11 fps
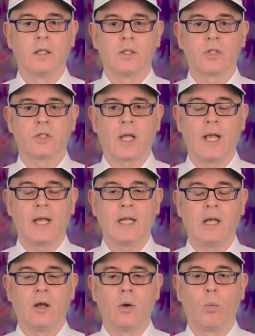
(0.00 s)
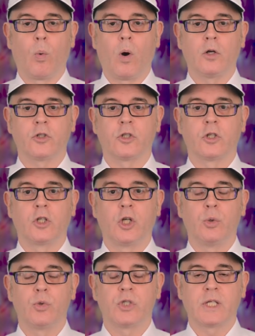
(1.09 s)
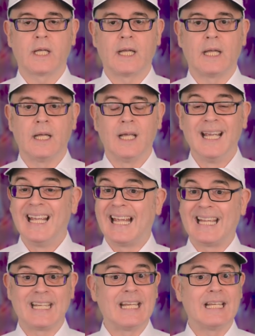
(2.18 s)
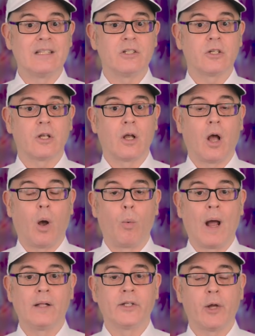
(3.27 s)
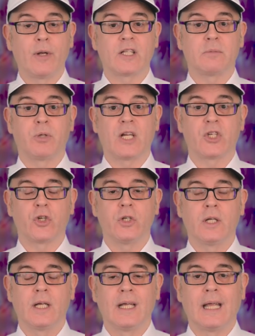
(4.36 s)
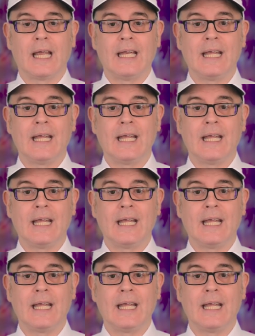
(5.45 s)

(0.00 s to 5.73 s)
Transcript: Say what you see. It is a well known expression in